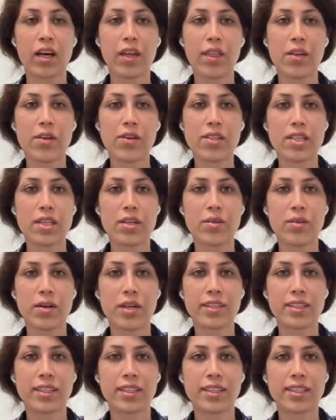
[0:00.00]

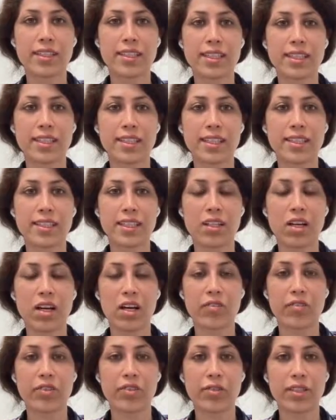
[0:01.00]
Atherosclerotic disease is a
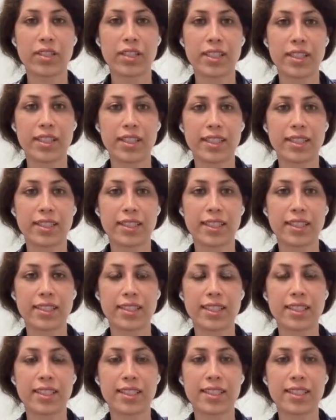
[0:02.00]
life-threatening disease.